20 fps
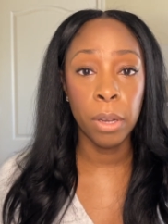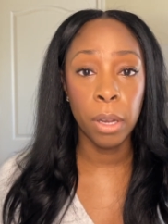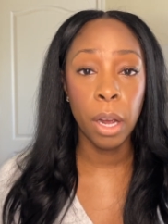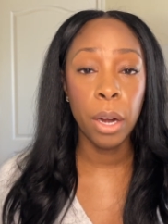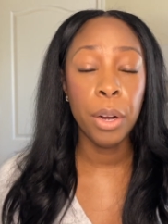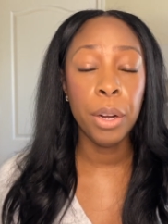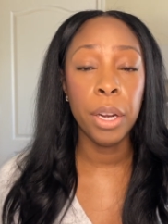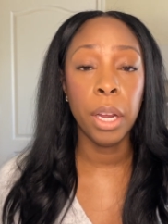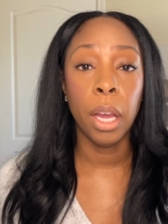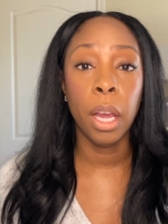
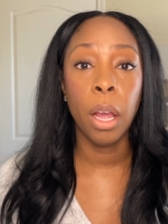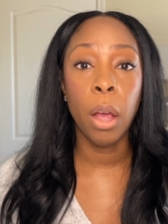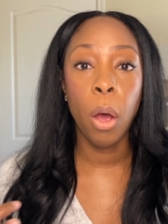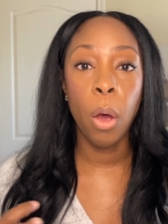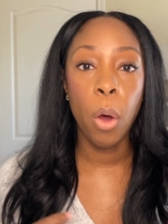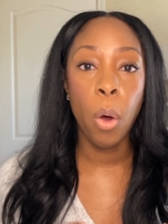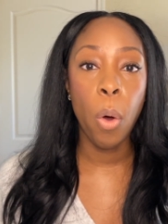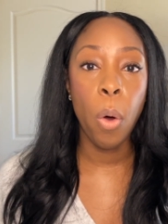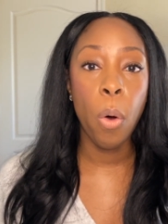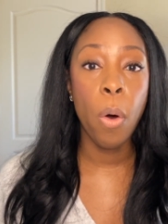learning
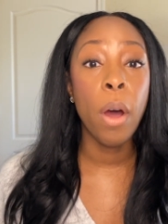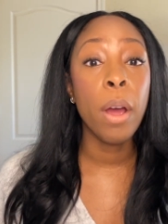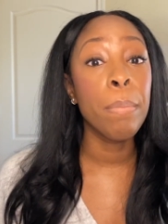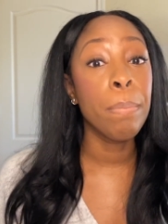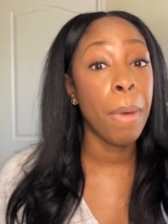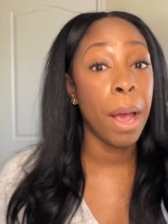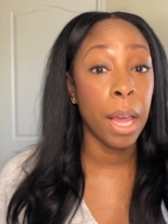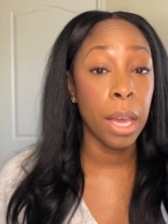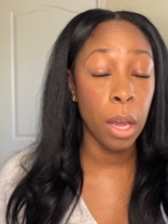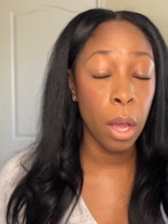on
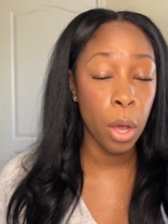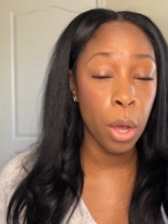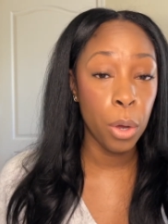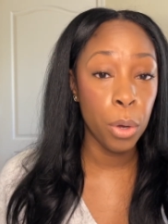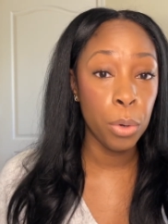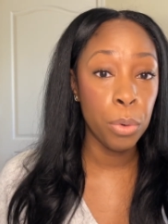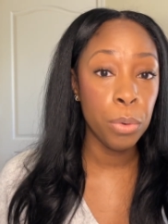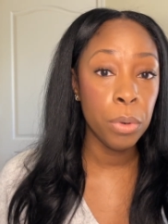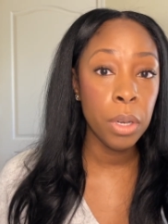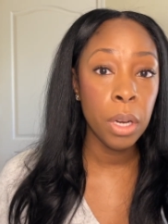my
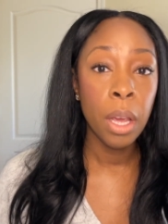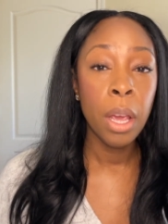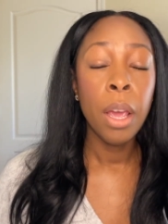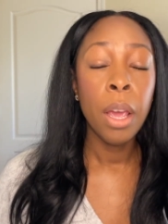own.